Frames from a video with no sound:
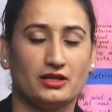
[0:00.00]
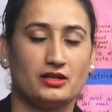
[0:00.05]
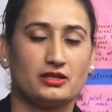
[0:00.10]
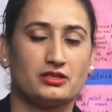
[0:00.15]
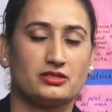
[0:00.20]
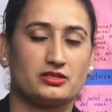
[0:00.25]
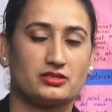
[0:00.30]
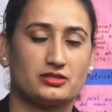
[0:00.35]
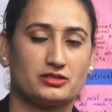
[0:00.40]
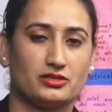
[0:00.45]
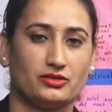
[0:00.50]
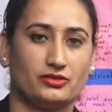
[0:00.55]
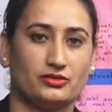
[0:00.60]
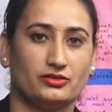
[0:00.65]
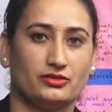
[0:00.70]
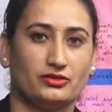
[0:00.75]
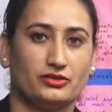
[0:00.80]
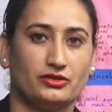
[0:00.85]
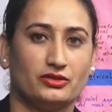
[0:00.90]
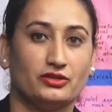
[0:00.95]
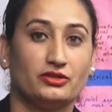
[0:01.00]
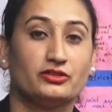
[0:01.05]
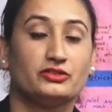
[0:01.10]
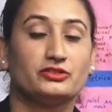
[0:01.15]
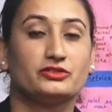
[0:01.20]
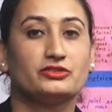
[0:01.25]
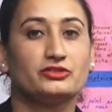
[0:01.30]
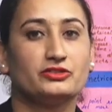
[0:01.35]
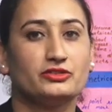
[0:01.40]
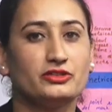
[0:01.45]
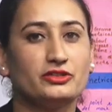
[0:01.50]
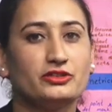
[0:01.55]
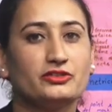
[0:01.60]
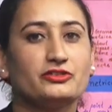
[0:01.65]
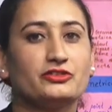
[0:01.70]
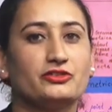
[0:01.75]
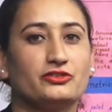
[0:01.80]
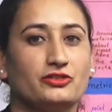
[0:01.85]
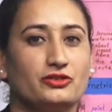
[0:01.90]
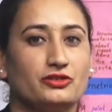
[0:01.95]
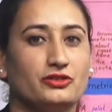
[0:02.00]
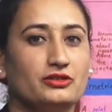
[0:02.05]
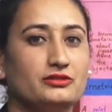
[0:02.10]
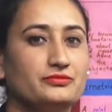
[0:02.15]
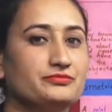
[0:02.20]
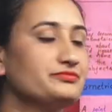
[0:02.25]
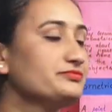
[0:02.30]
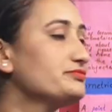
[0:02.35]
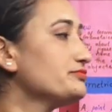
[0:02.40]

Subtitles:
So, do you know